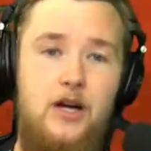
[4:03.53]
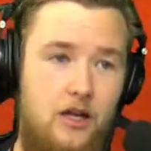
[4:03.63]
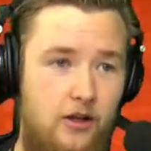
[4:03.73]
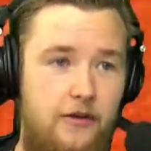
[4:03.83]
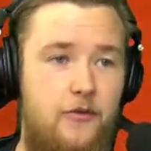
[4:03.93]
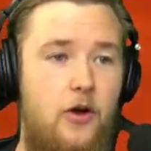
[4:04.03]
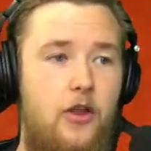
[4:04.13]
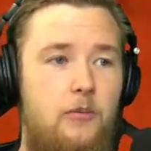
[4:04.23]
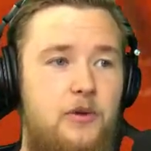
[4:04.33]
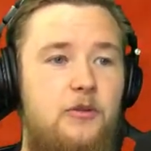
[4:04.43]
a lot of
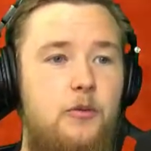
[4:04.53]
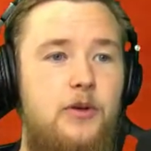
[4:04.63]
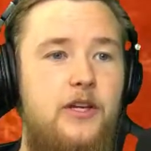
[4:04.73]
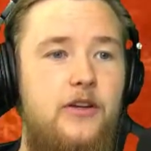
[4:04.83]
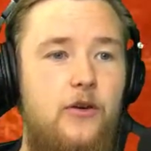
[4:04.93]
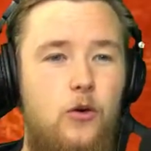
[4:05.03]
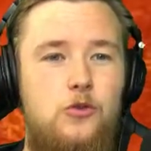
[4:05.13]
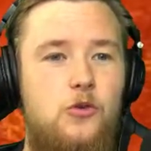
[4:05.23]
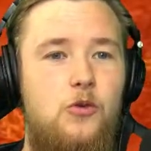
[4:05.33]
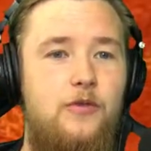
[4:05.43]
other PvP old
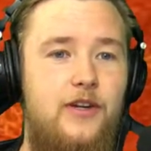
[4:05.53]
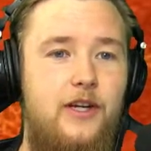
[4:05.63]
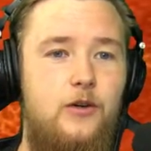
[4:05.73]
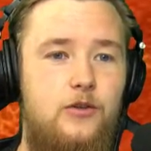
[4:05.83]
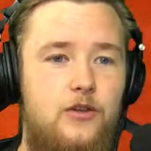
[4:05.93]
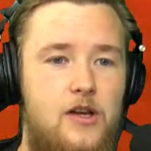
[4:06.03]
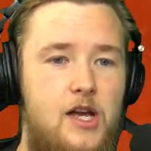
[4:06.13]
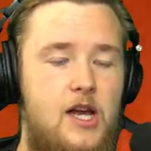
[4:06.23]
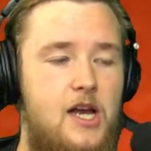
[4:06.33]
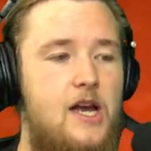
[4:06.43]
school videos.
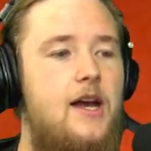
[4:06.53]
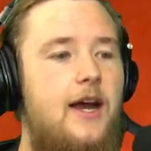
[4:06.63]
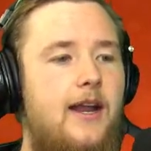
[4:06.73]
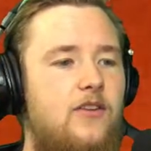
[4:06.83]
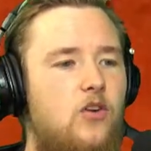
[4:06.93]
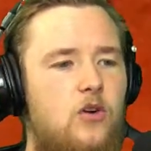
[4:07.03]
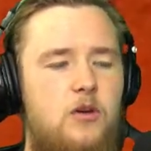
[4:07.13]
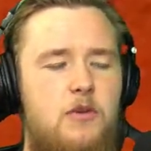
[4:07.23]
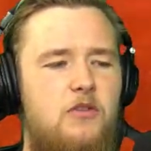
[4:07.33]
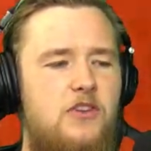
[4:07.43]
And I talked
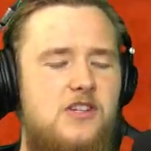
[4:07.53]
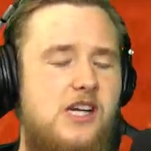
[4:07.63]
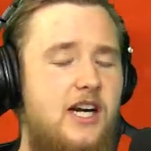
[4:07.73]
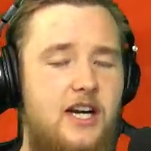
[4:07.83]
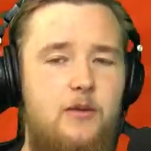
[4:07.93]
about this here in a